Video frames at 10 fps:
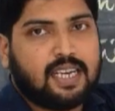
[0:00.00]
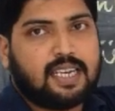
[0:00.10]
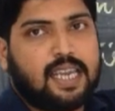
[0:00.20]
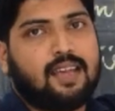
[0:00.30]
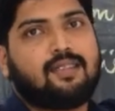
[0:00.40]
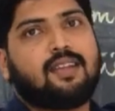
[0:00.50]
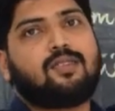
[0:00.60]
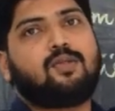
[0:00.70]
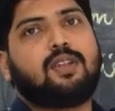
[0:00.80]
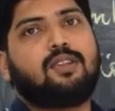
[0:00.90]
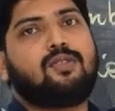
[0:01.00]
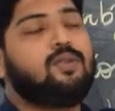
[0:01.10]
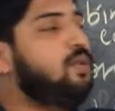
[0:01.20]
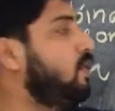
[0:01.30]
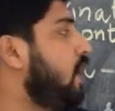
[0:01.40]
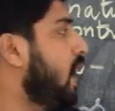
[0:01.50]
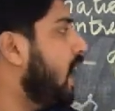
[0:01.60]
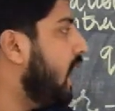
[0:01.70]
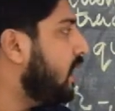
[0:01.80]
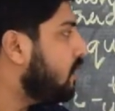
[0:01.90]
it takes us to the zoo,
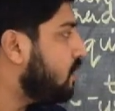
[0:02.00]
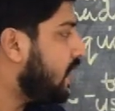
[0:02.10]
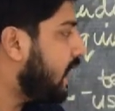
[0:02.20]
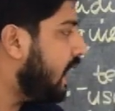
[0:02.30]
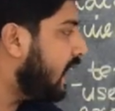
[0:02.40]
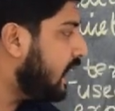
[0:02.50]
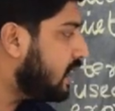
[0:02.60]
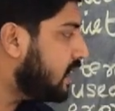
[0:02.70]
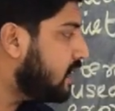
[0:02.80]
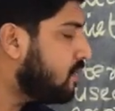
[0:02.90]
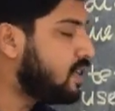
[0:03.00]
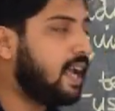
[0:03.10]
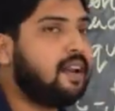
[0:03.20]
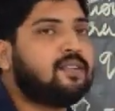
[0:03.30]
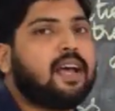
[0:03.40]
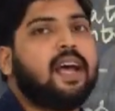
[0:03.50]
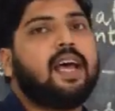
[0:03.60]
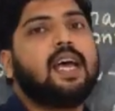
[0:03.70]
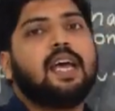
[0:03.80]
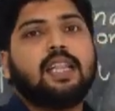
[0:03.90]
and the second and third
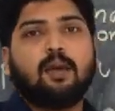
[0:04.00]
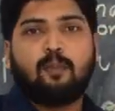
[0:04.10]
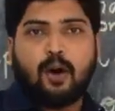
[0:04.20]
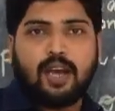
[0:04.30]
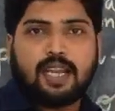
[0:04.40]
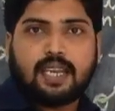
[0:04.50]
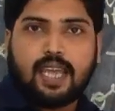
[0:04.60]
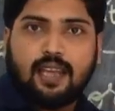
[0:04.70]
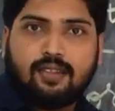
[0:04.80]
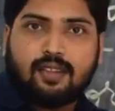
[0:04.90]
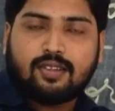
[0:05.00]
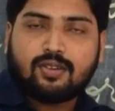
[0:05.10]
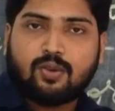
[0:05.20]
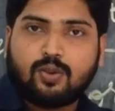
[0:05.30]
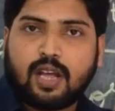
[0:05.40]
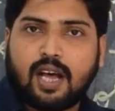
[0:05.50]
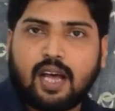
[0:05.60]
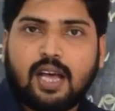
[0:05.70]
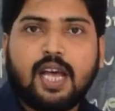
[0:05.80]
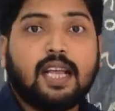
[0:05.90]
stanza, the poet takes us to
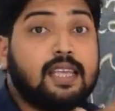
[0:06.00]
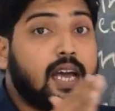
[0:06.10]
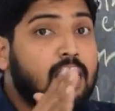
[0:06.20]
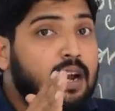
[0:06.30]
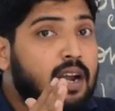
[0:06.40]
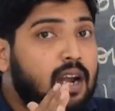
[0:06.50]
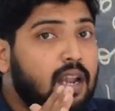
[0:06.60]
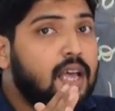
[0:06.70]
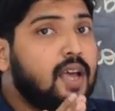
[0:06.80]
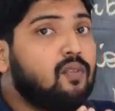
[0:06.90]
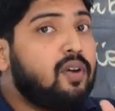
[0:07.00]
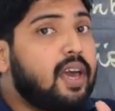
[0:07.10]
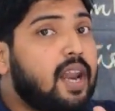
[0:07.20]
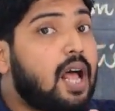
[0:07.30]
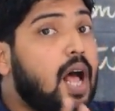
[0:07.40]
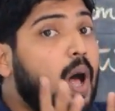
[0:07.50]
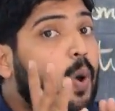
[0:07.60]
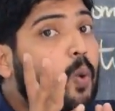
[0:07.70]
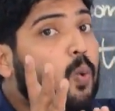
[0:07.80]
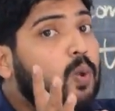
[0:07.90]
the jungle where
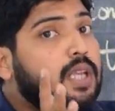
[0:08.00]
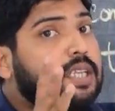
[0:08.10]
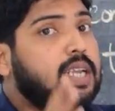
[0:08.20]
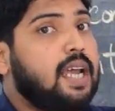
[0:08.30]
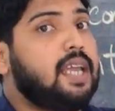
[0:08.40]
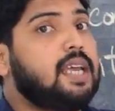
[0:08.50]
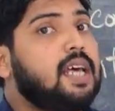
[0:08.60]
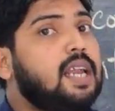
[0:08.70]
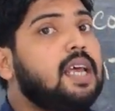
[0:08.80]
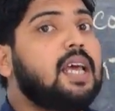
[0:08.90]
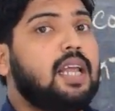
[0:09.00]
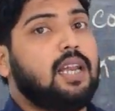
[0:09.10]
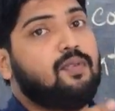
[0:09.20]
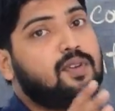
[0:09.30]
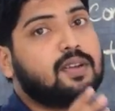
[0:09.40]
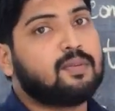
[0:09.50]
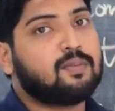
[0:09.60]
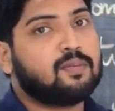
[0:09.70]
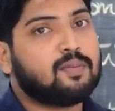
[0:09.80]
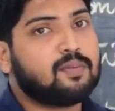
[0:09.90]
how the tiger lived.
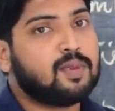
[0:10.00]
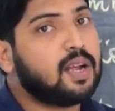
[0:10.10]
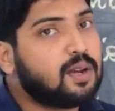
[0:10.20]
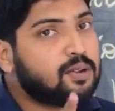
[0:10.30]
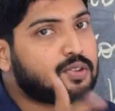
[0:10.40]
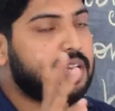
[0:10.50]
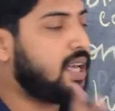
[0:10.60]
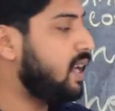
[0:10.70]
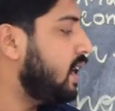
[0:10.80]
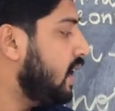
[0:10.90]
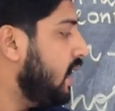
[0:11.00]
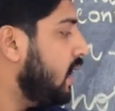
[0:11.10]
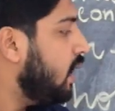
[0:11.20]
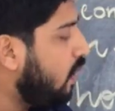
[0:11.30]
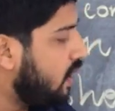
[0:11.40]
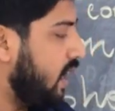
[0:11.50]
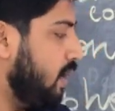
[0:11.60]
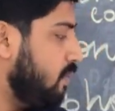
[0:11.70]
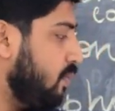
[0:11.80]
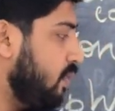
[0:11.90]
Understand? Okay.
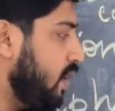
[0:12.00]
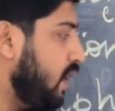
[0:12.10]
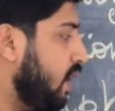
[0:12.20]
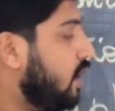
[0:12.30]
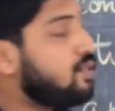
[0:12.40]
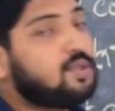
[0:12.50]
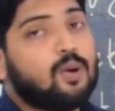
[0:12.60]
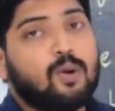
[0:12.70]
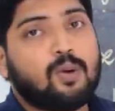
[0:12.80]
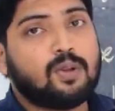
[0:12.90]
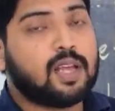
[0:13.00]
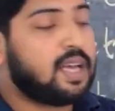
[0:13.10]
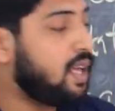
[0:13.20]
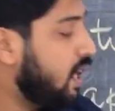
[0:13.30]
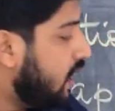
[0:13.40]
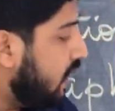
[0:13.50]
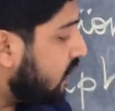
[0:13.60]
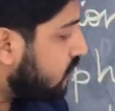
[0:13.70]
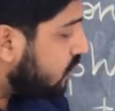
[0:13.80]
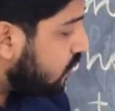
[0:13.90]
So the
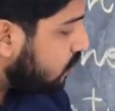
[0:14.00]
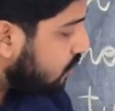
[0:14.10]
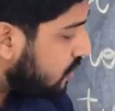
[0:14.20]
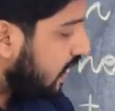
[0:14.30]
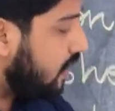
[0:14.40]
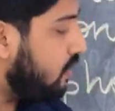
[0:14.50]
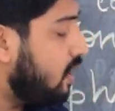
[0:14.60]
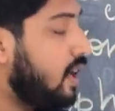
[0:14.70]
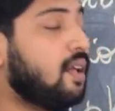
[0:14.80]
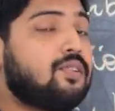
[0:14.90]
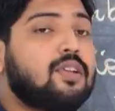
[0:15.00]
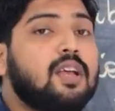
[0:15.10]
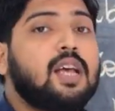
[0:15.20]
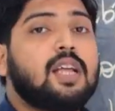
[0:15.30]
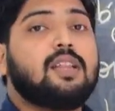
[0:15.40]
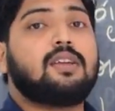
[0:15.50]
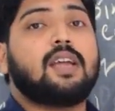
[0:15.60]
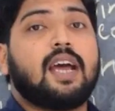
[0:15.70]
next two stanzas, the